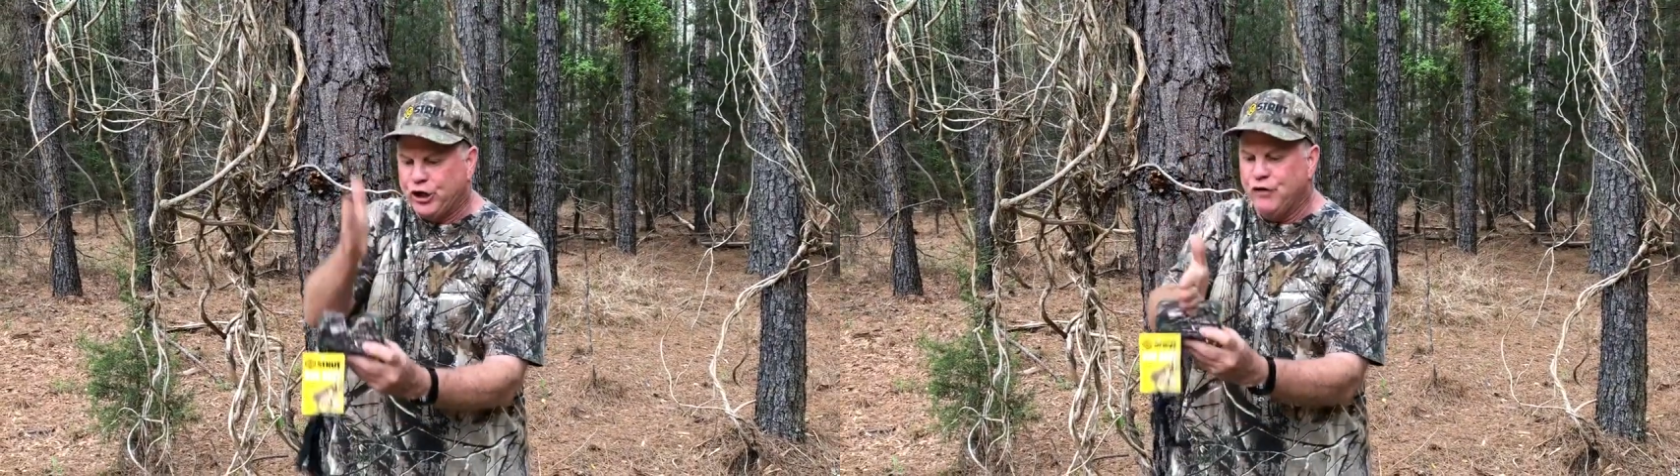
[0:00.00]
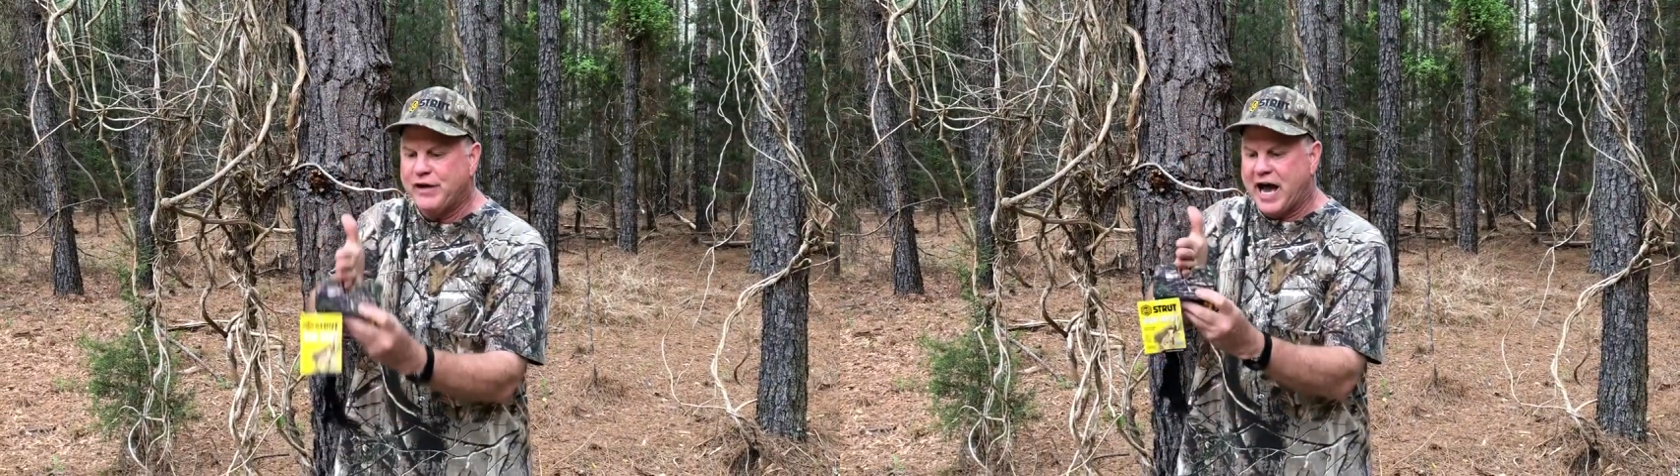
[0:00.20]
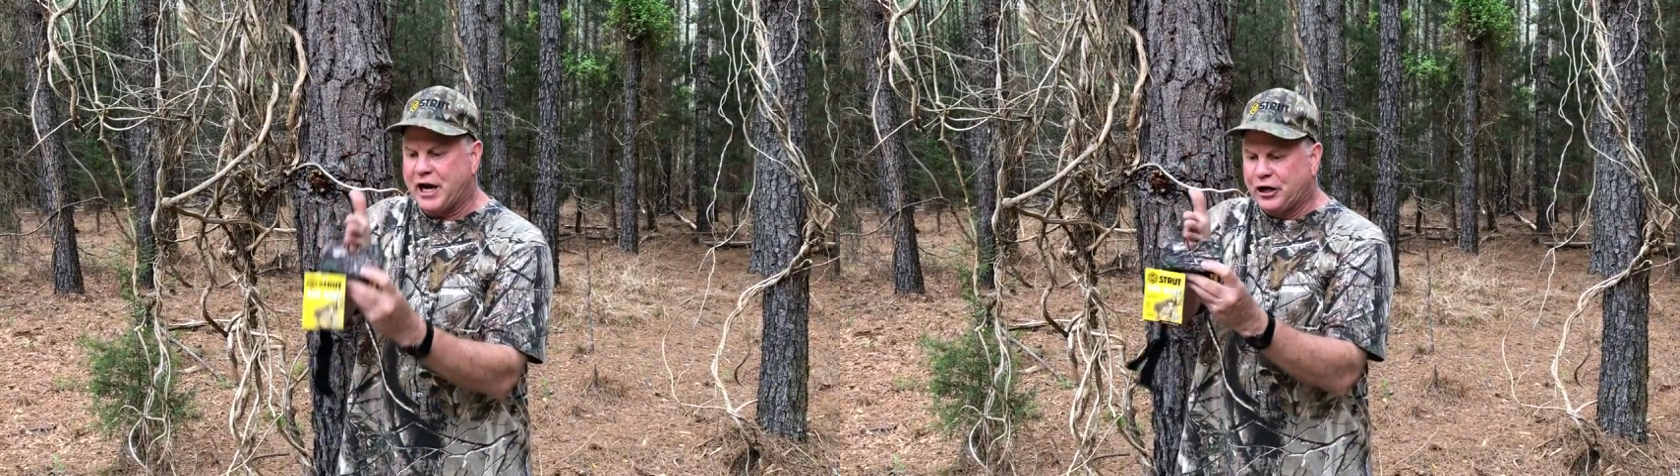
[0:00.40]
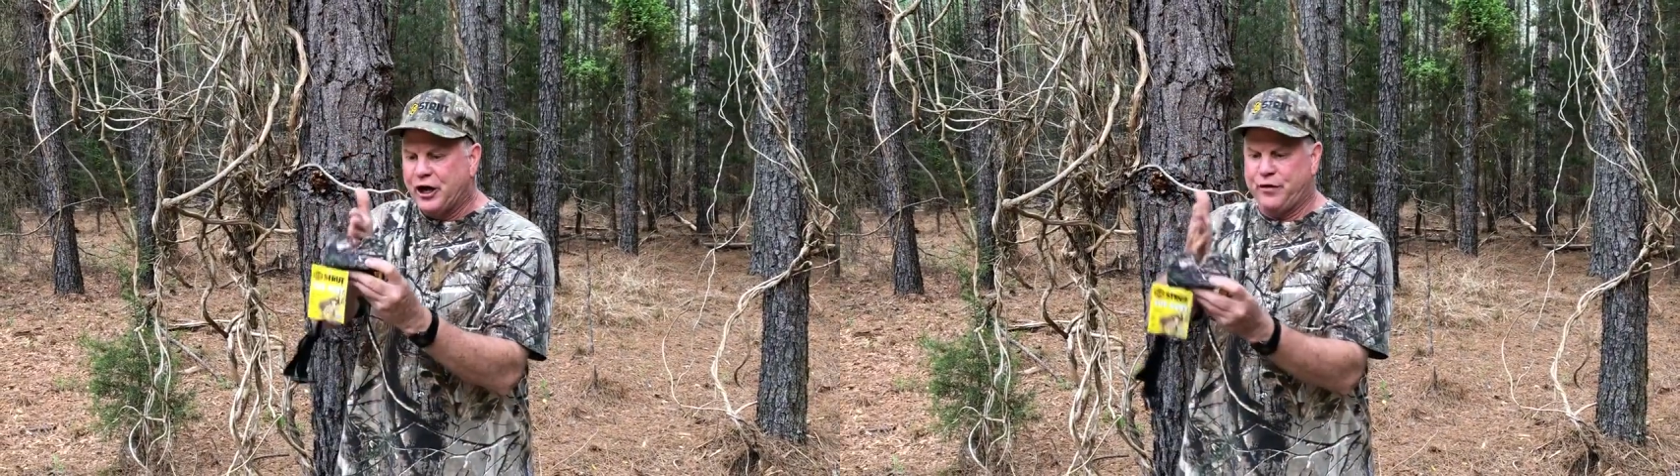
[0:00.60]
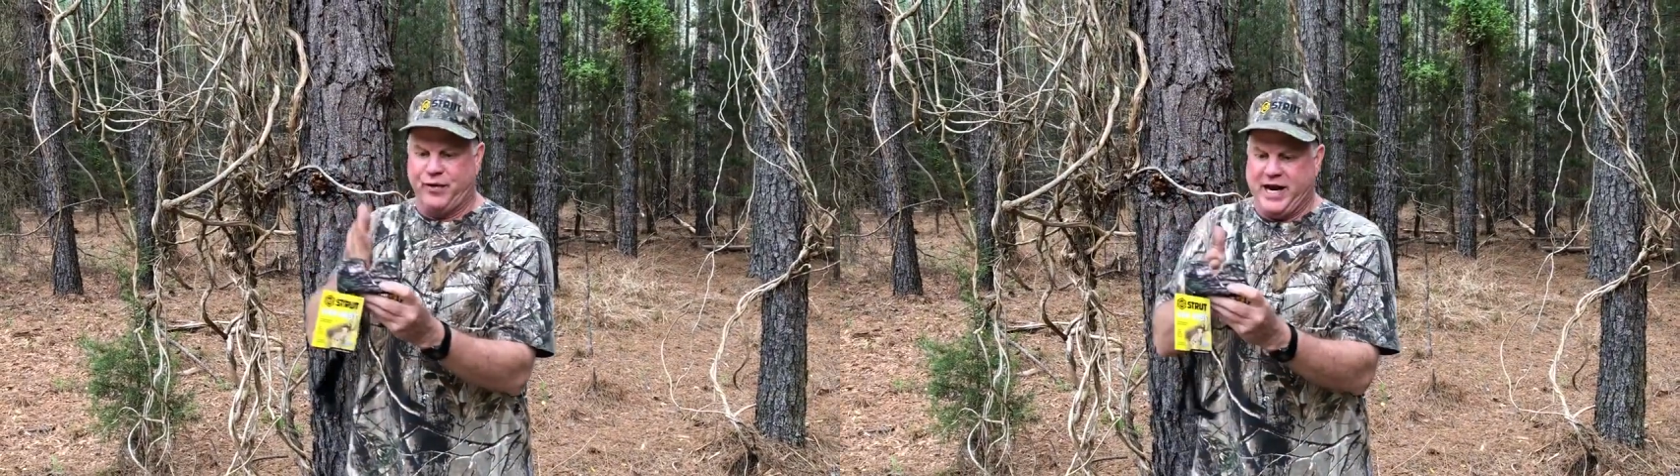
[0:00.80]
you've got a
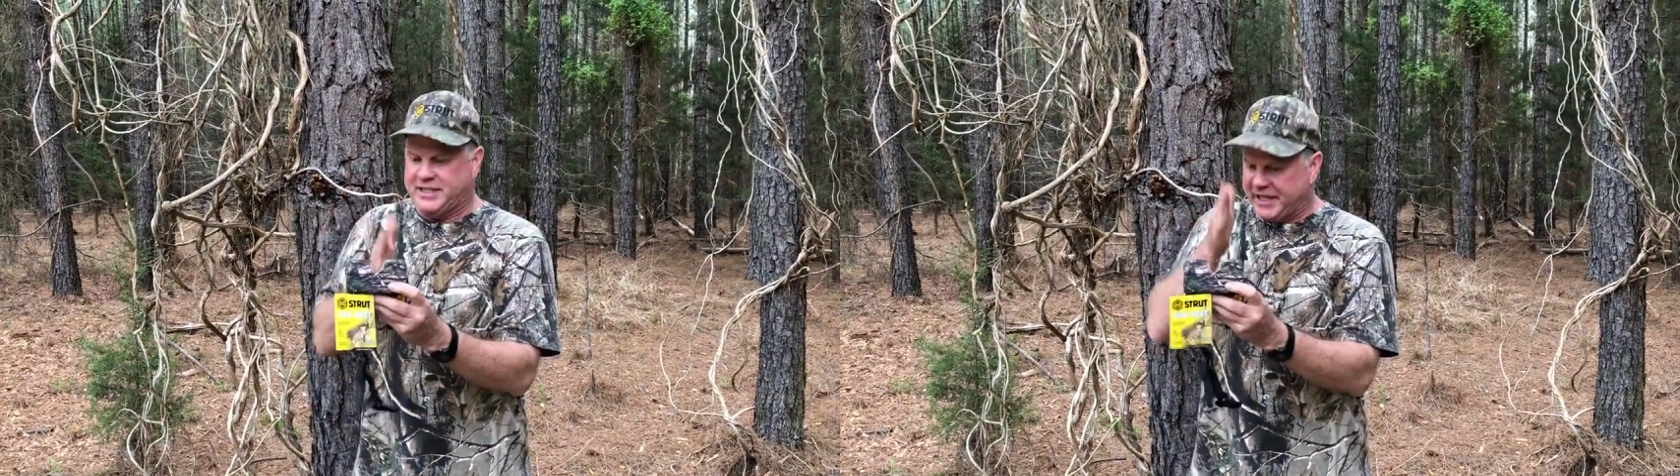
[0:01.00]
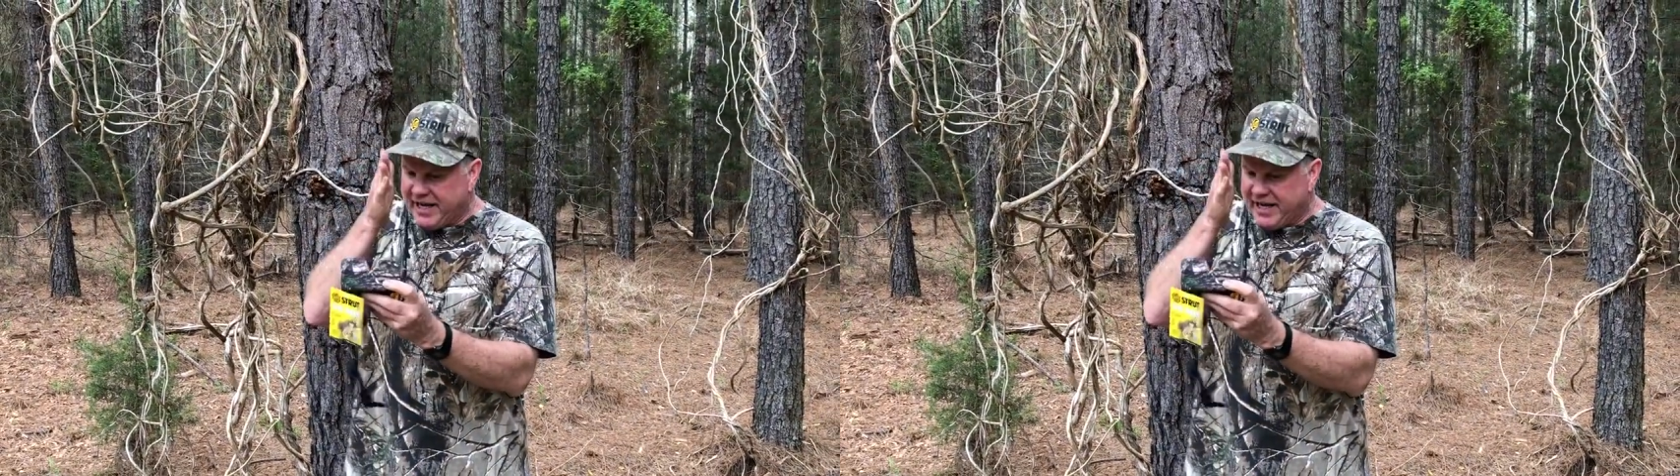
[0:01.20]
gun rest,